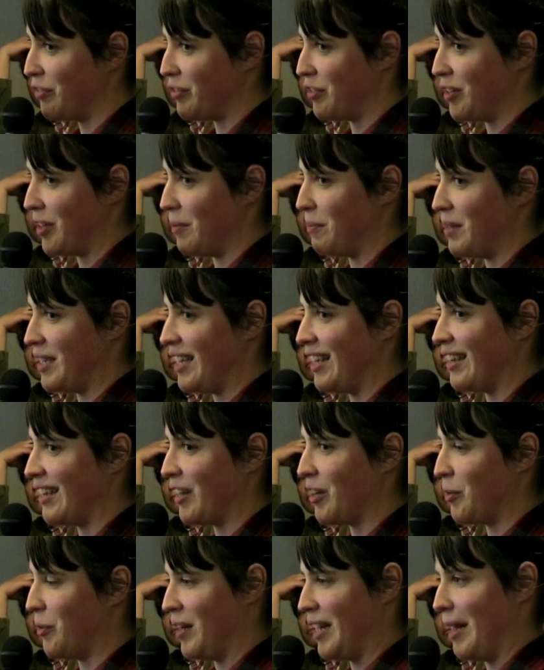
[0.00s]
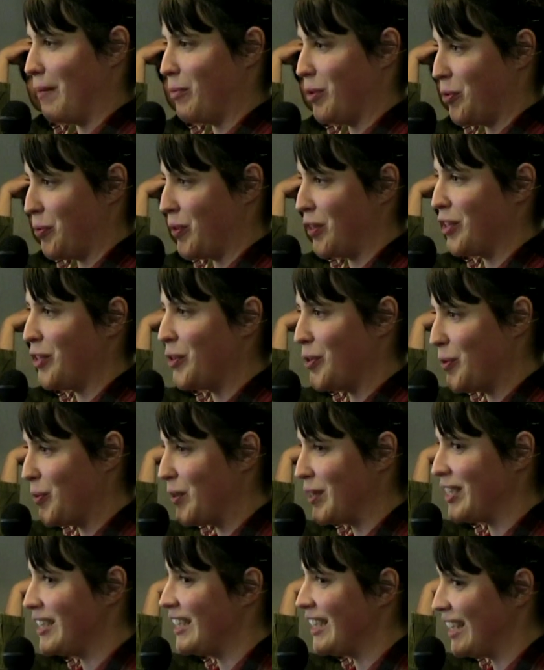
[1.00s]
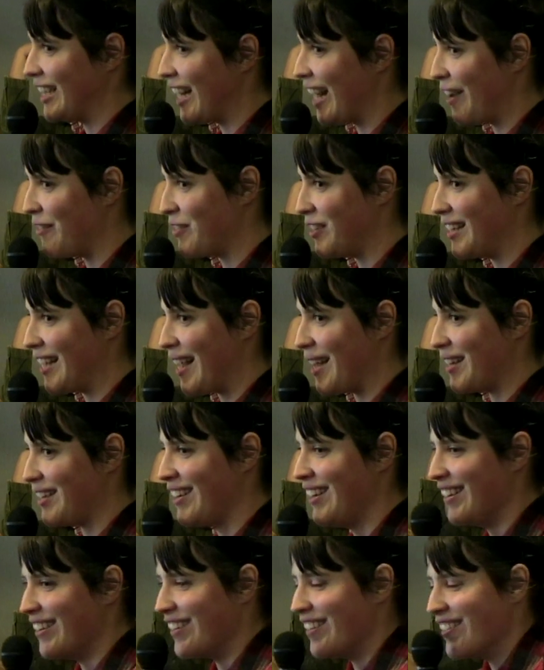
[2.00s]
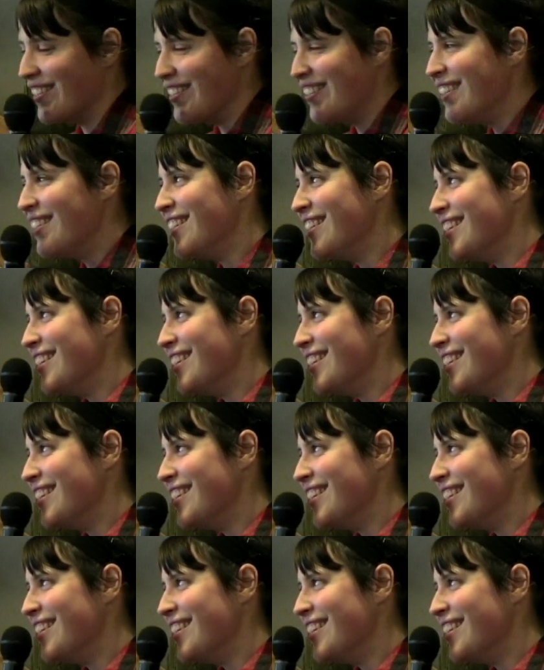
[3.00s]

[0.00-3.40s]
for not being there when I'm the one who didn't have a dad, you know?